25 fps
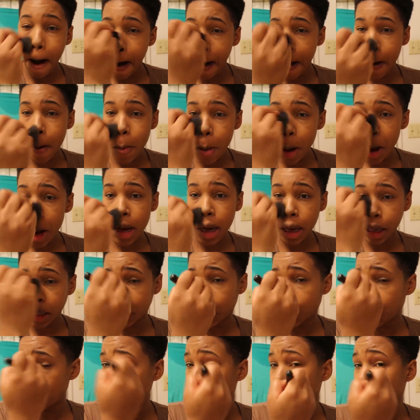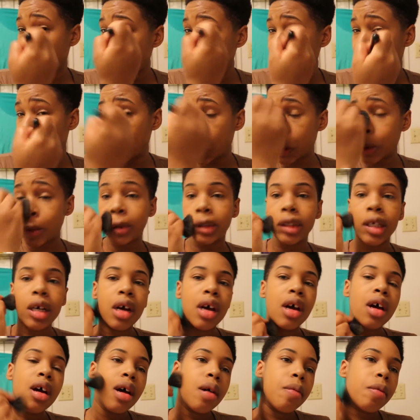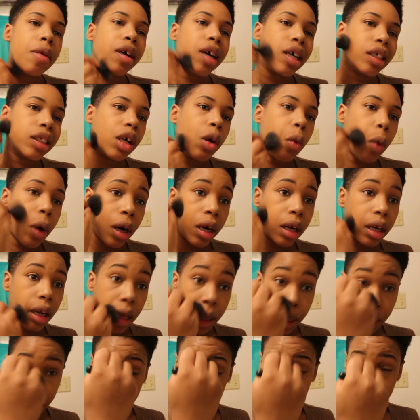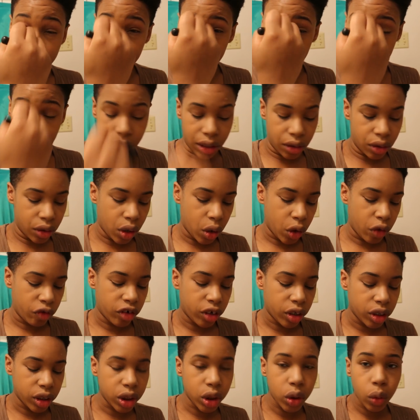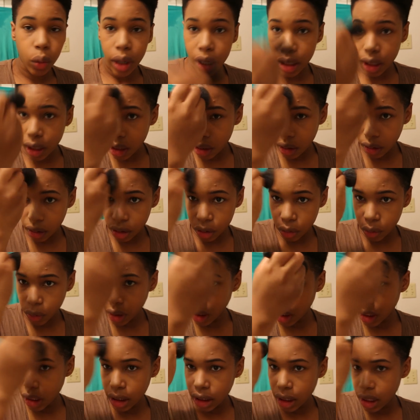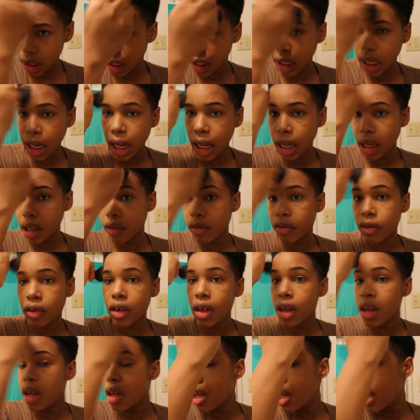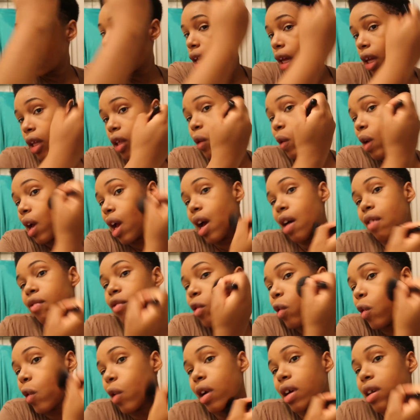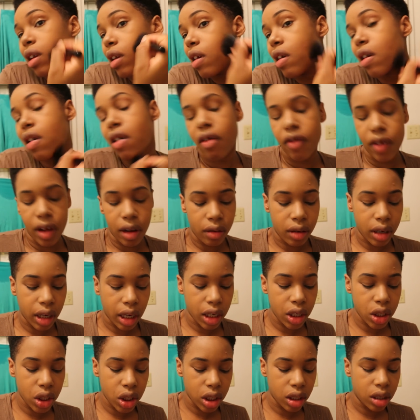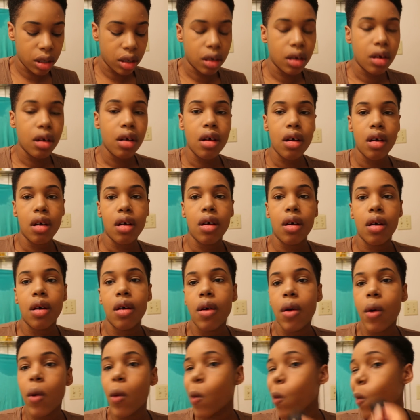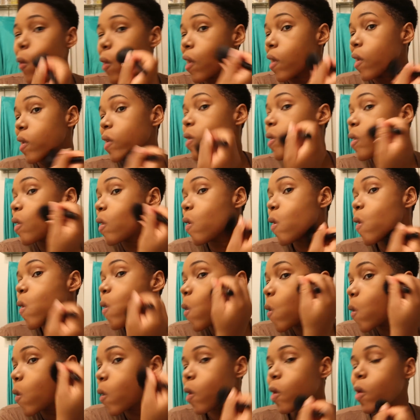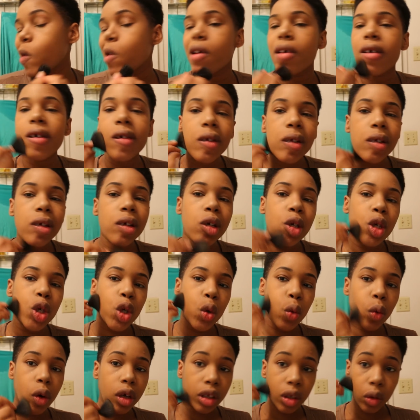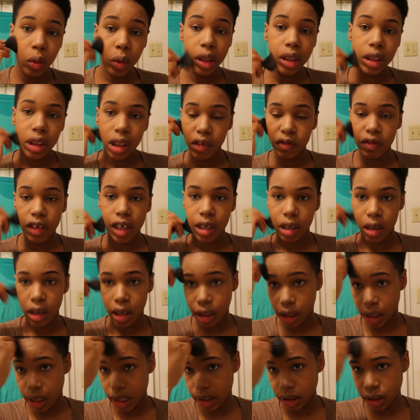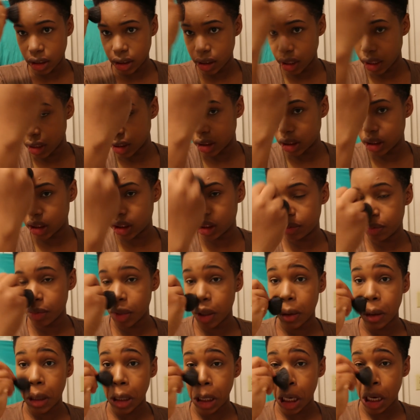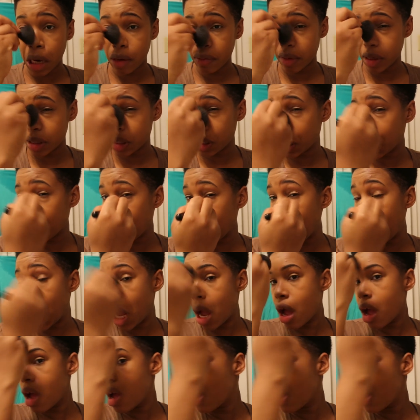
I really gotta get around my nose. because I wear glasses, and you know, if you're sweating or doing anything in life and you have on foundation with glasses, you run the risk of like your glasses like smearing everything